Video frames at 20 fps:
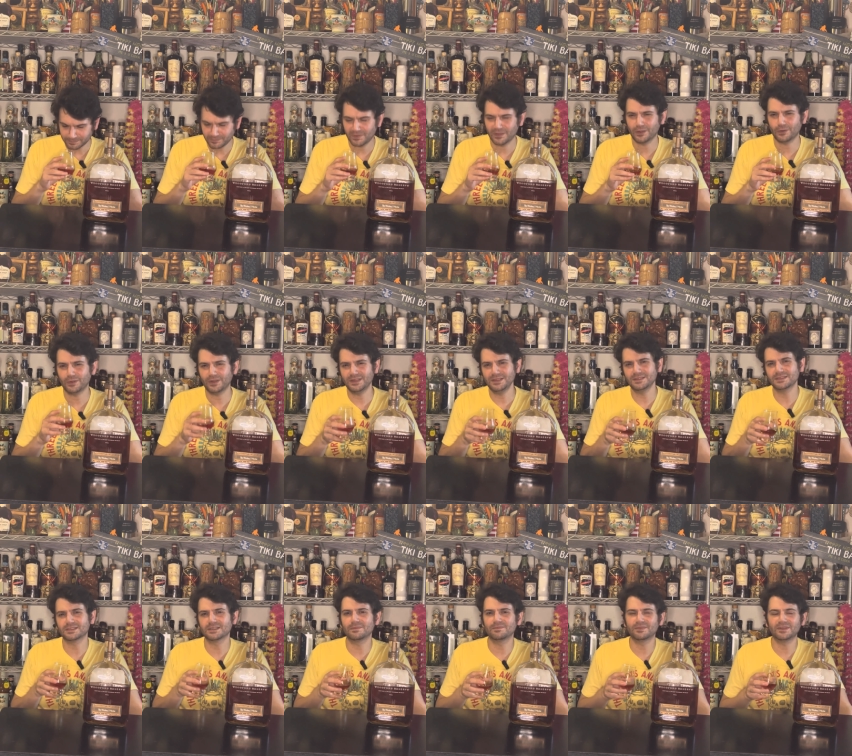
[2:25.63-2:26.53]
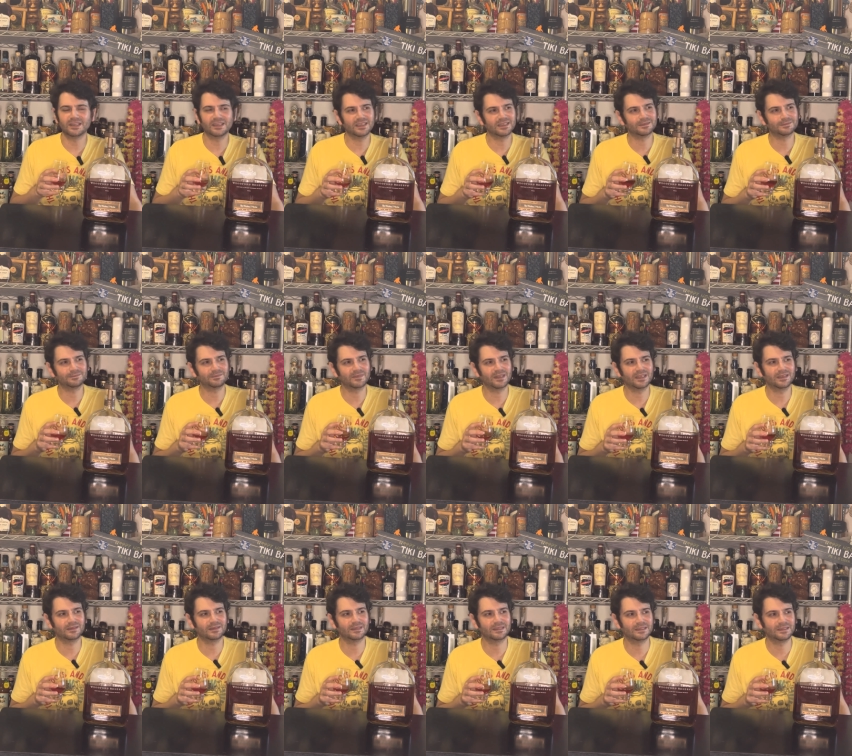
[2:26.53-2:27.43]
There is something, and
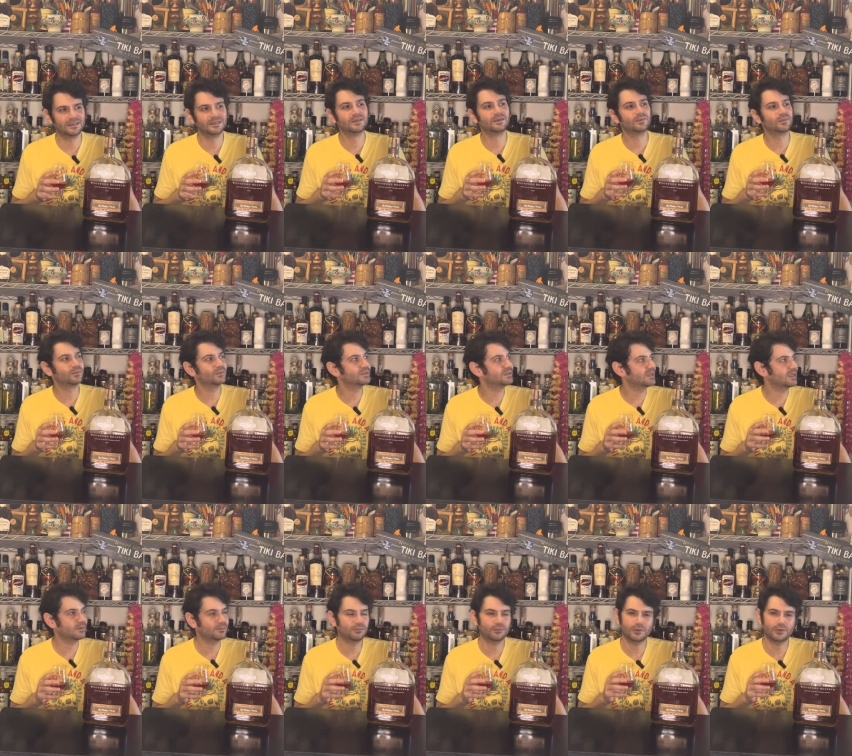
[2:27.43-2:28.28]
it had